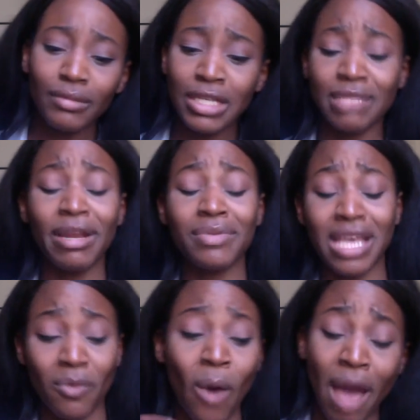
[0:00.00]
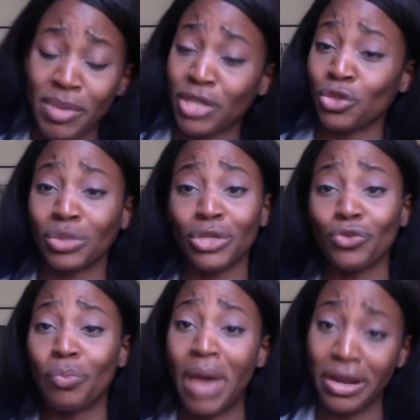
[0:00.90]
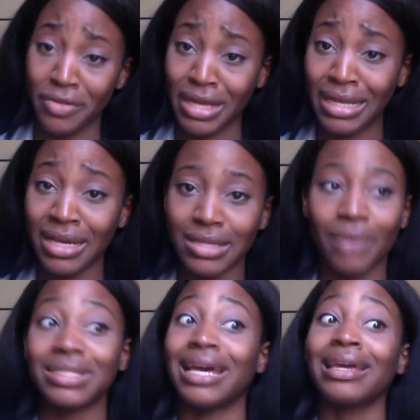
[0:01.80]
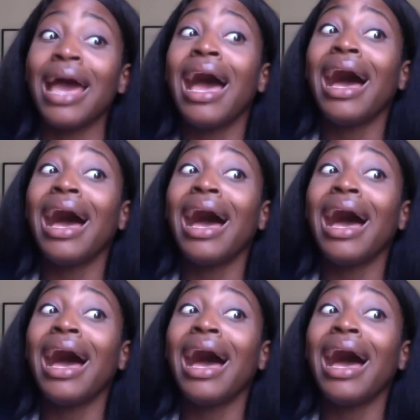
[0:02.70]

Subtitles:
Somebody was like, why? Because you think you better than us? I was like,